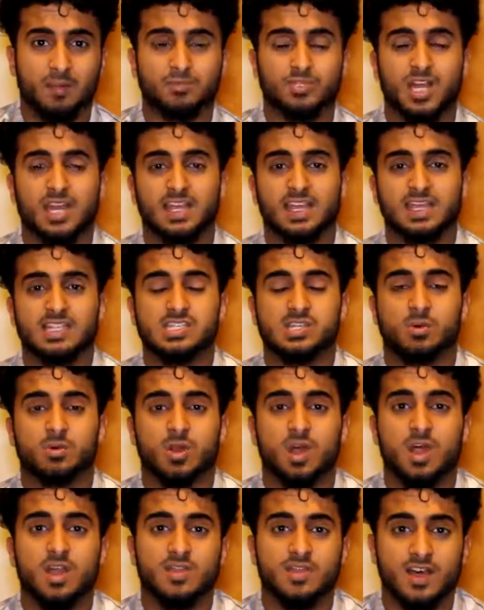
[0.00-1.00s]
I'm trying to get to
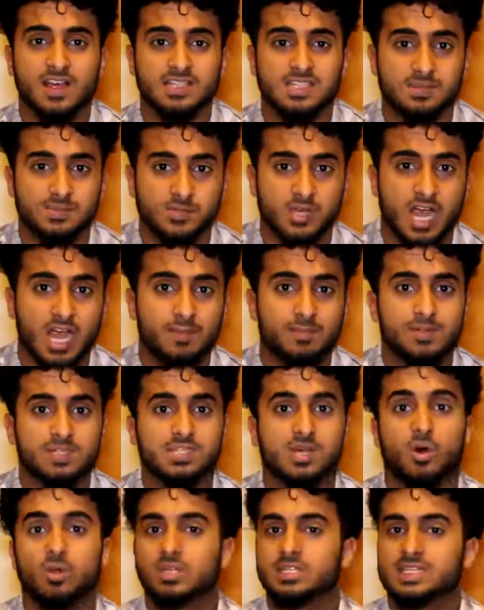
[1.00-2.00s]
100,000 subscribers.
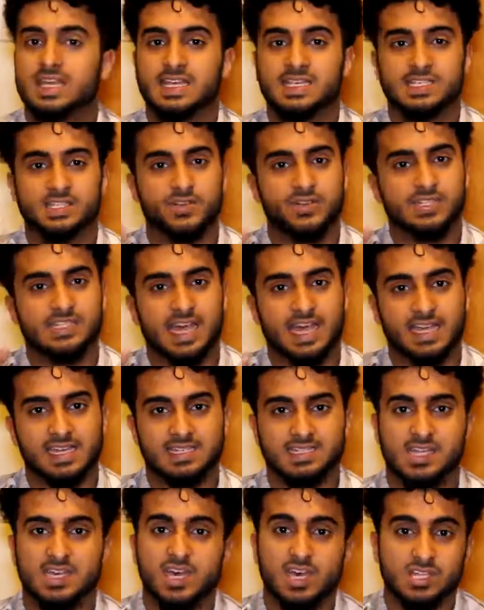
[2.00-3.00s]
It only takes 3
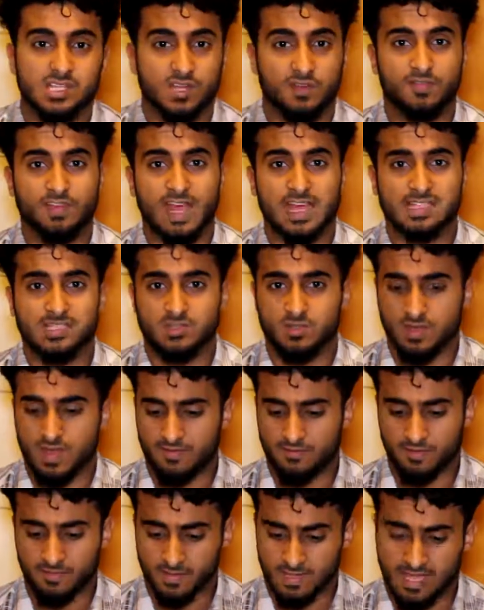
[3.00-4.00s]
seconds. So if you guys can do
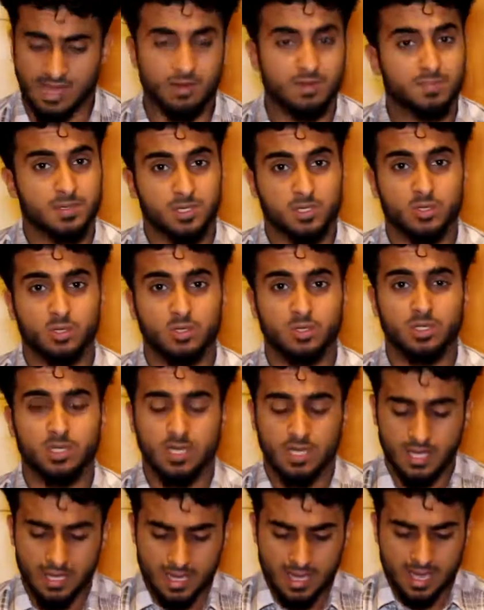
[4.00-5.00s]
that for me, that would be cool.
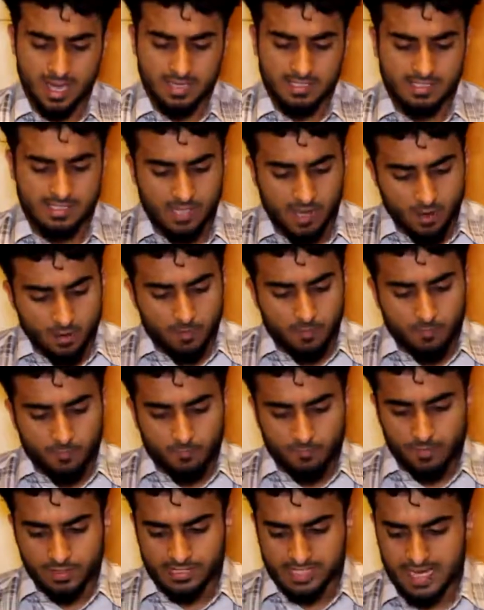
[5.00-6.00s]
So
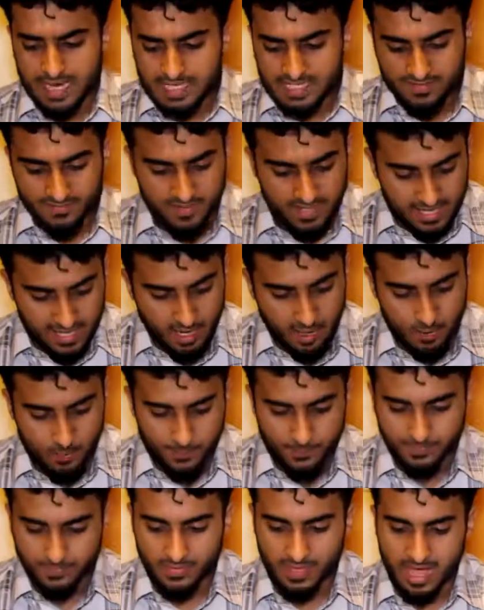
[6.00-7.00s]
for today's video,
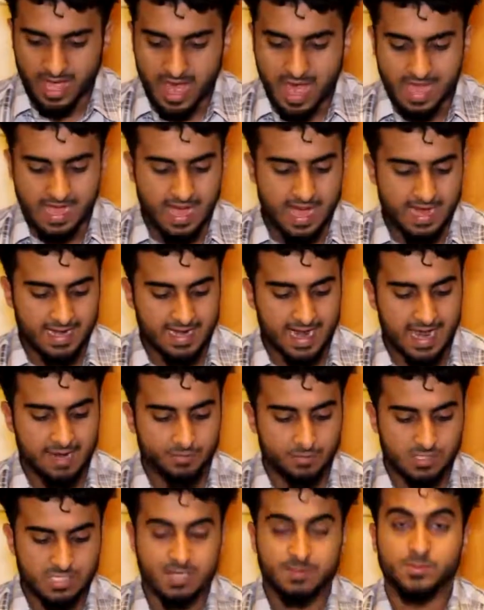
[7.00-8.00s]
I got
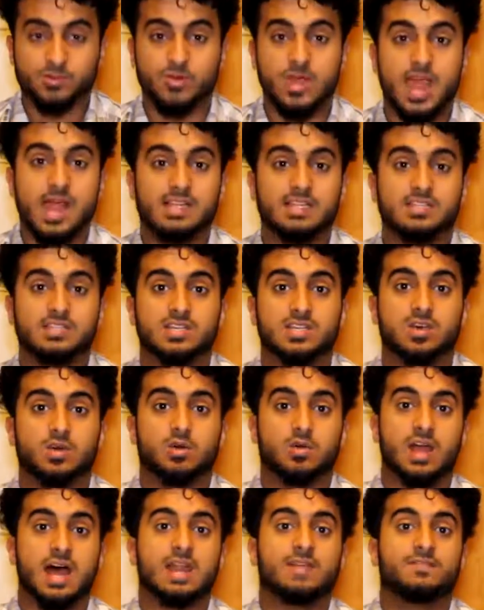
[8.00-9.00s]
non-Muslims reacting to the
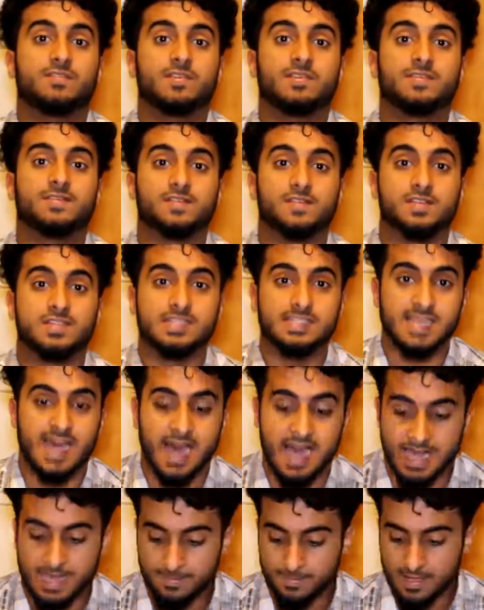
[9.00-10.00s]
Quran for the first
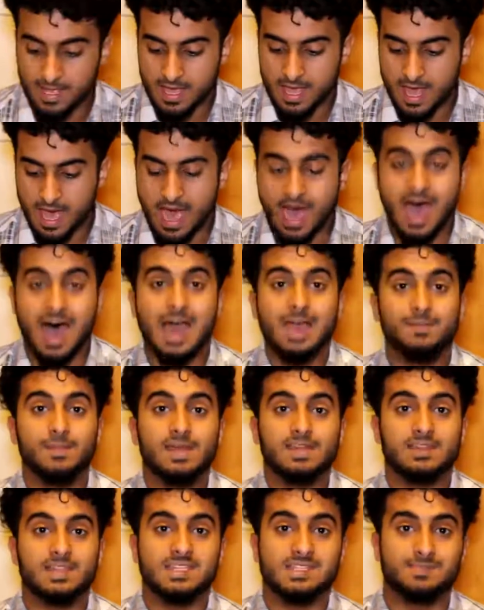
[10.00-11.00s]
time. I
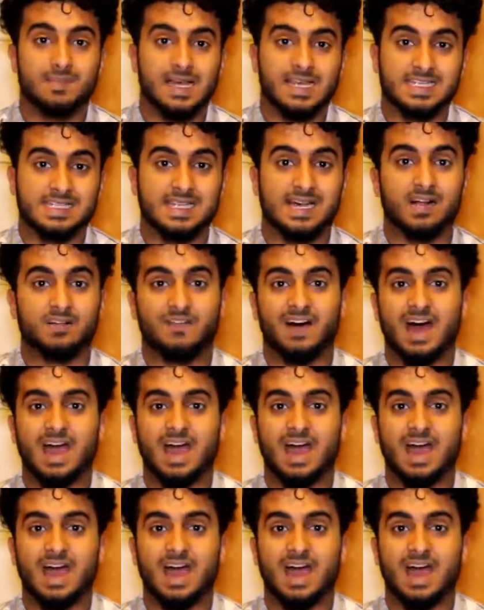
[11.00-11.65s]
made this myself.